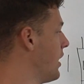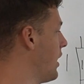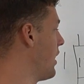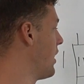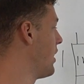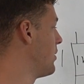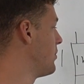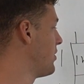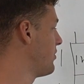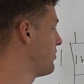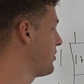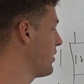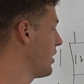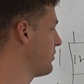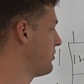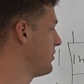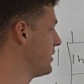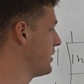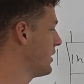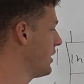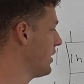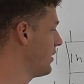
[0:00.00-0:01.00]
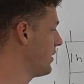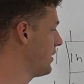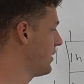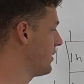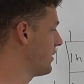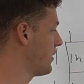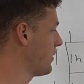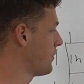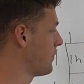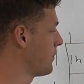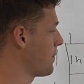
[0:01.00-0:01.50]
um, a fluffy
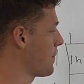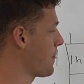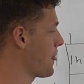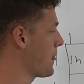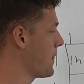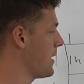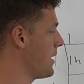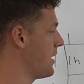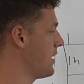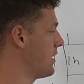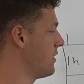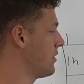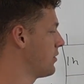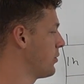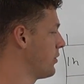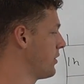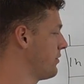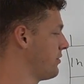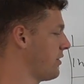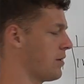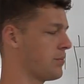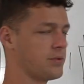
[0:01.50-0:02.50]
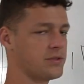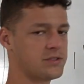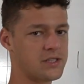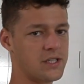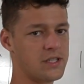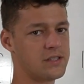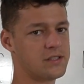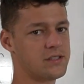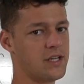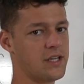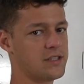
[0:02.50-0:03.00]
carrier. and a twenty-five
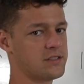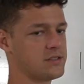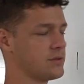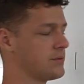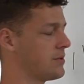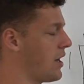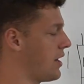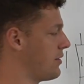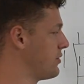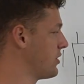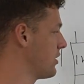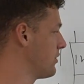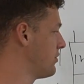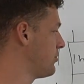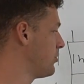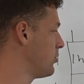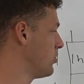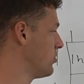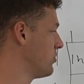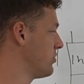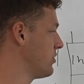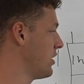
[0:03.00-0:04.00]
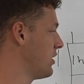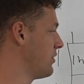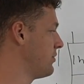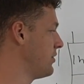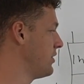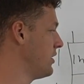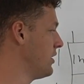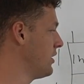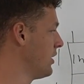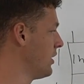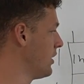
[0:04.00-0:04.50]
percent chance of having a full
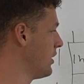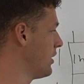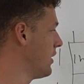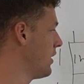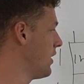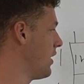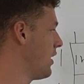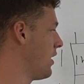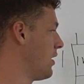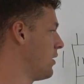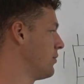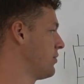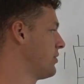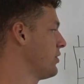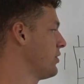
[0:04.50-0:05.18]
fluffy. Um,